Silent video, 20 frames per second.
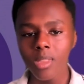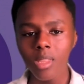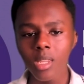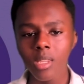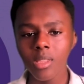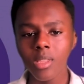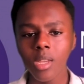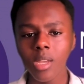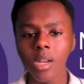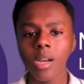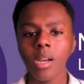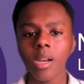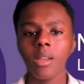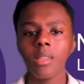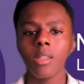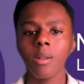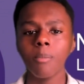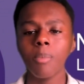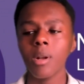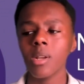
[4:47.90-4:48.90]
their
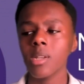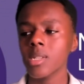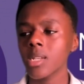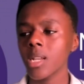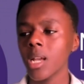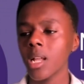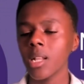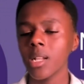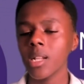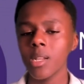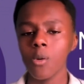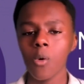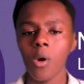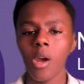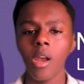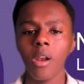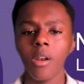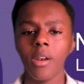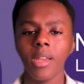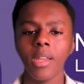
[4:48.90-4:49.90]
personality
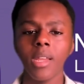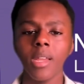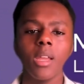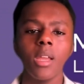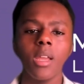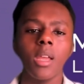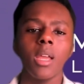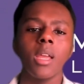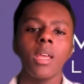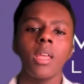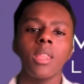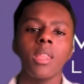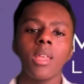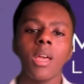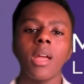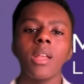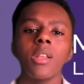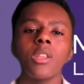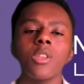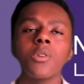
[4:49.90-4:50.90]
wiring,
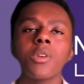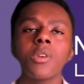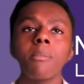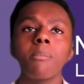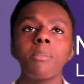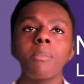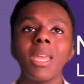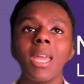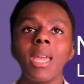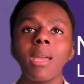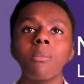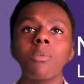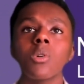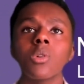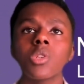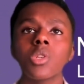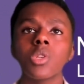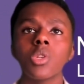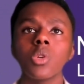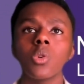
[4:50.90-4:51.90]
then you can be
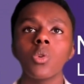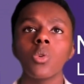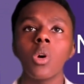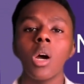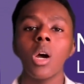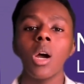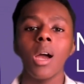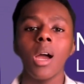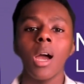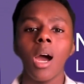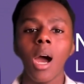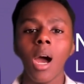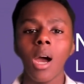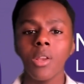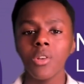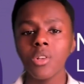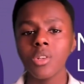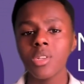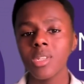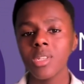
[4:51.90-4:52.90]
able to
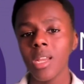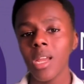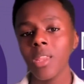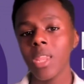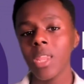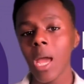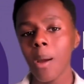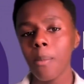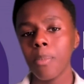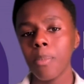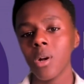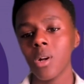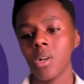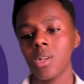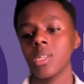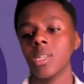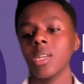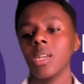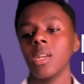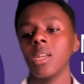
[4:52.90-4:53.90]
understand that
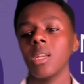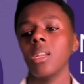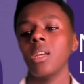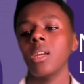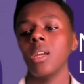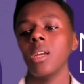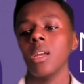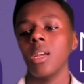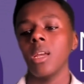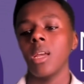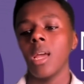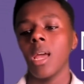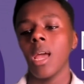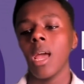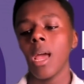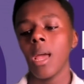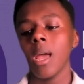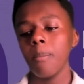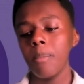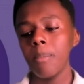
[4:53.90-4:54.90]
person
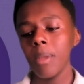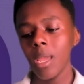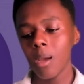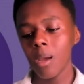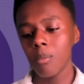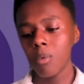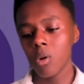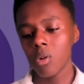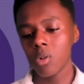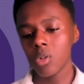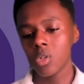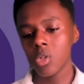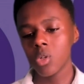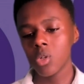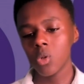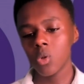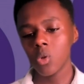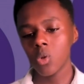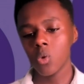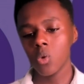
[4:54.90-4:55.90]
and be able
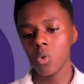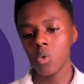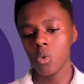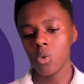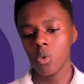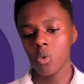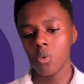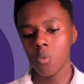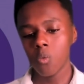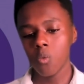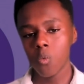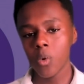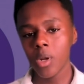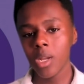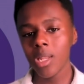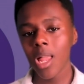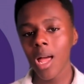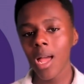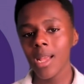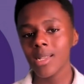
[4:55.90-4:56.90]
to
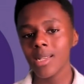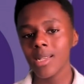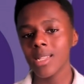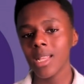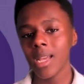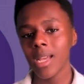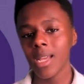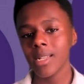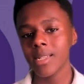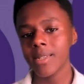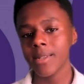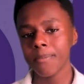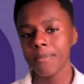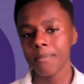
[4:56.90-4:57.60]
realize that